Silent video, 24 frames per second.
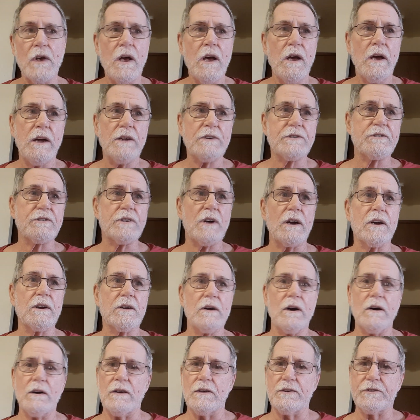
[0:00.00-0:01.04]
It's
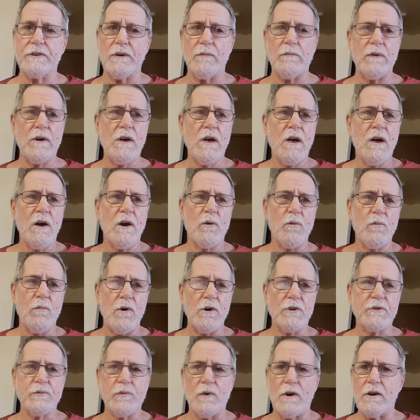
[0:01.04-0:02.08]
like some
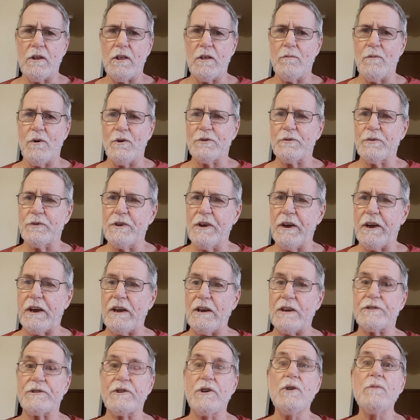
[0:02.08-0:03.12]
most one of the most
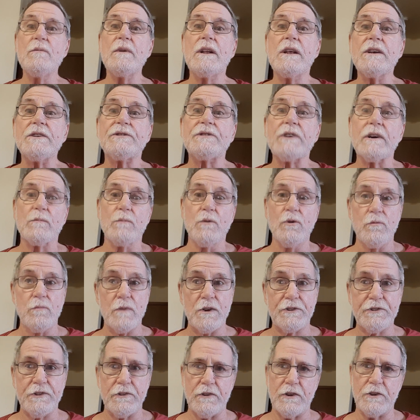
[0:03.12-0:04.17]
ridiculous humanistic
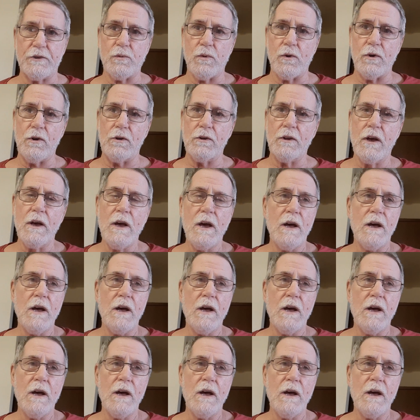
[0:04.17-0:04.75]
movements in this world.